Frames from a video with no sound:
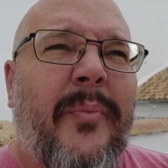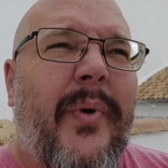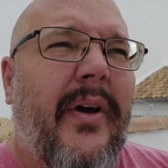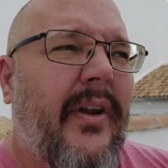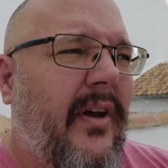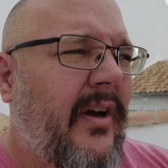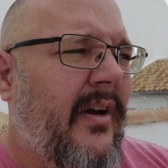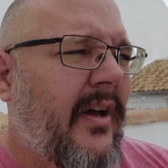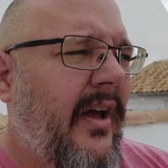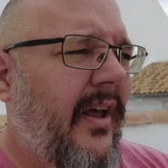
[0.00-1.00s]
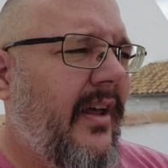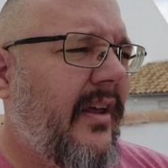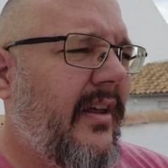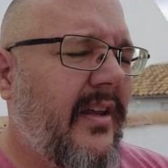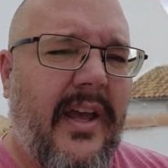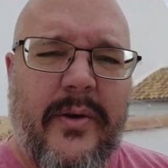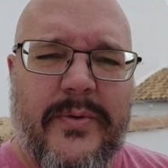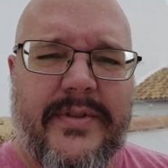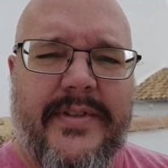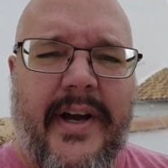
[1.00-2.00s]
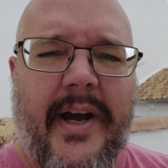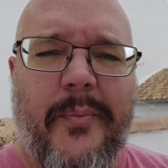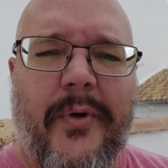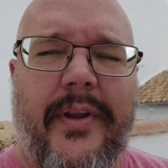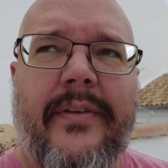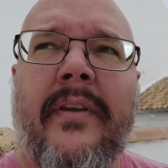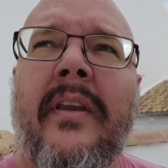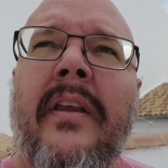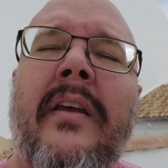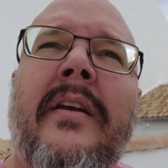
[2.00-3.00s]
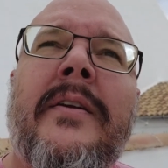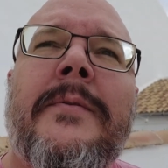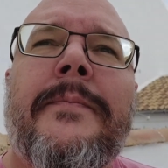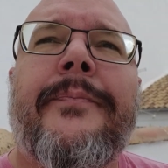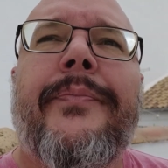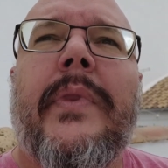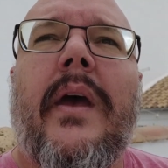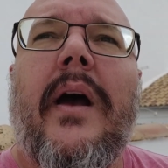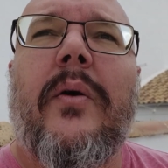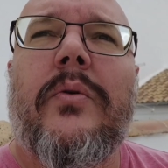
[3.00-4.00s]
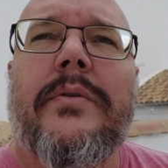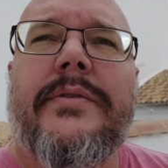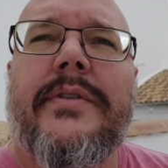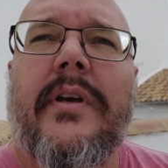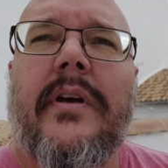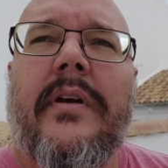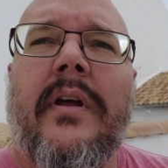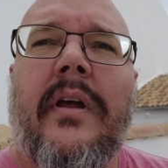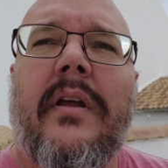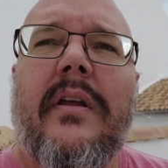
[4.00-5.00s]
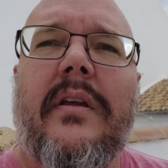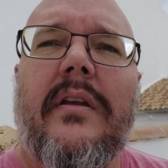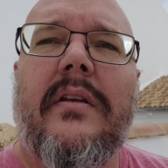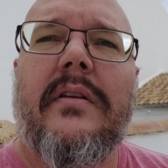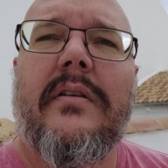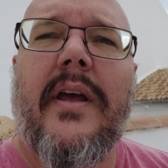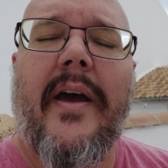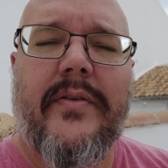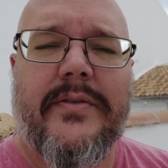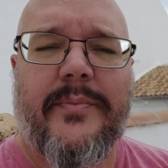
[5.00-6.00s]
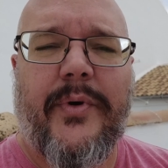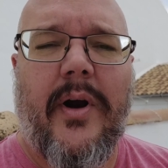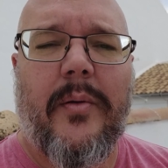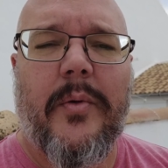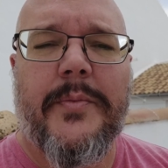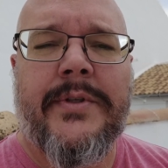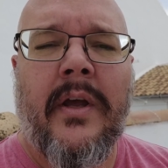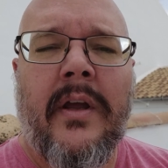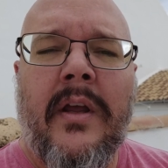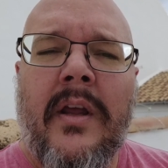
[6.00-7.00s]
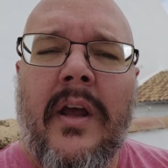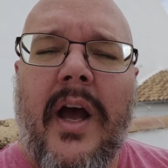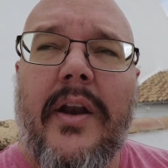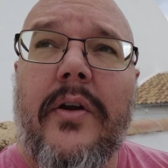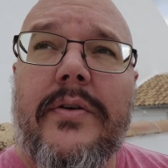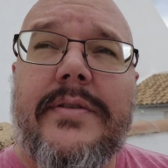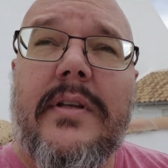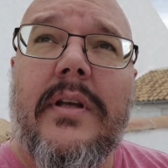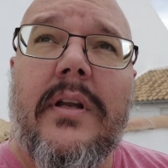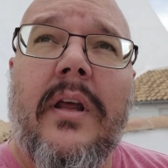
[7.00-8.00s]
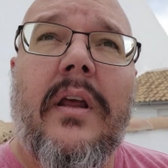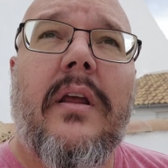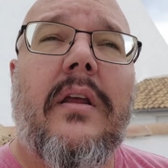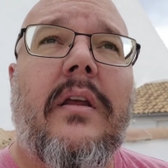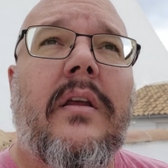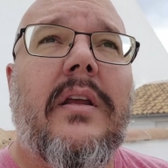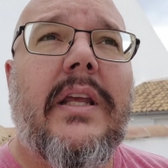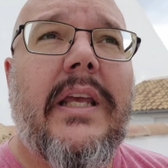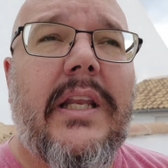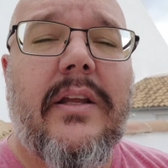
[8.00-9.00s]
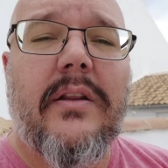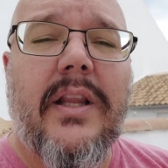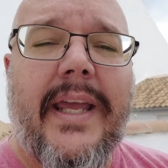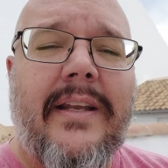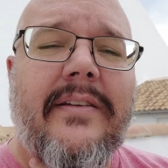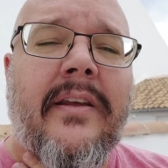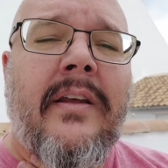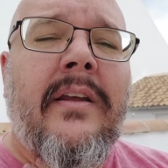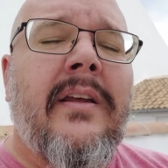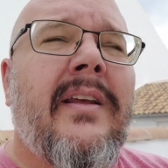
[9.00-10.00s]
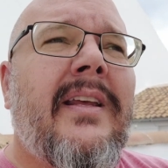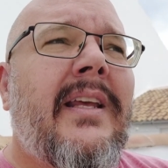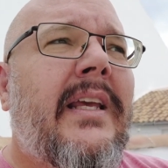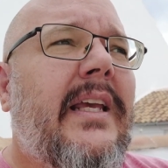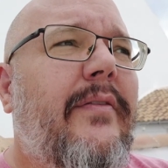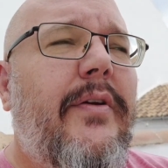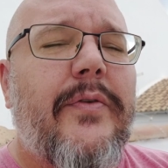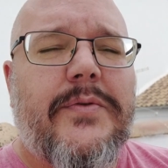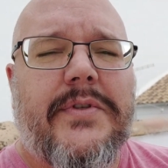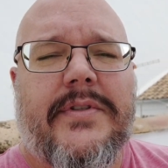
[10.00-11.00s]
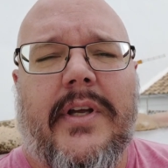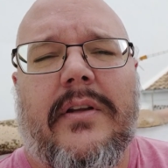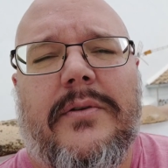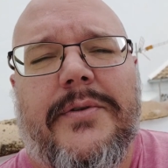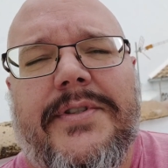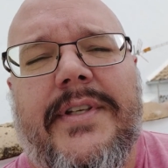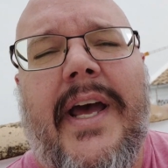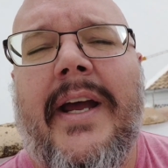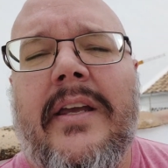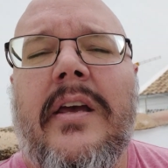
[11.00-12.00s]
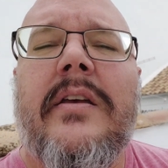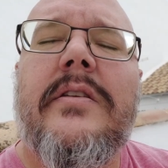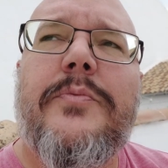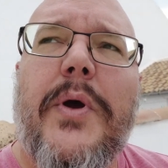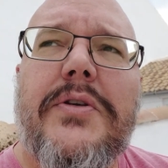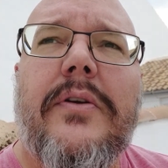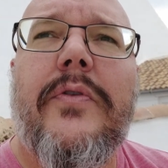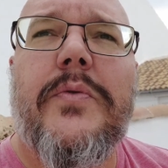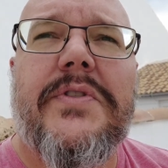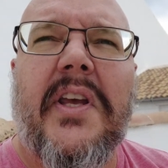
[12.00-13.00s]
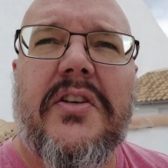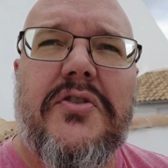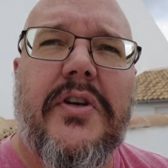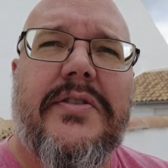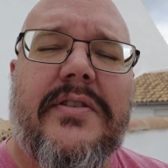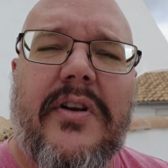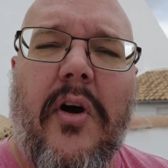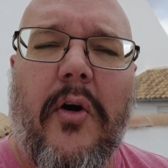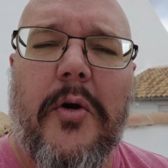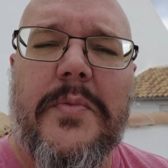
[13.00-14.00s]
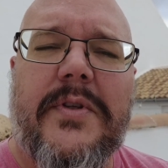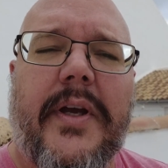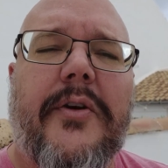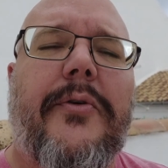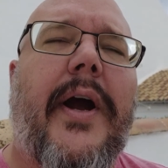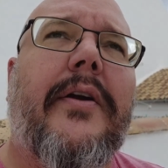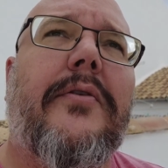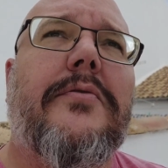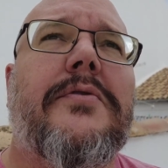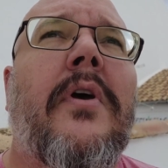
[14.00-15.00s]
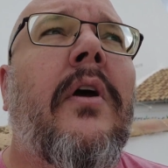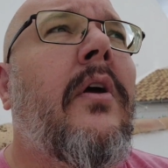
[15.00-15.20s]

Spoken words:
but yeah, there was a time when I was having some problems. I noticed that eating late, even if it was just like a little snack, especially if it was like just carbs like crackers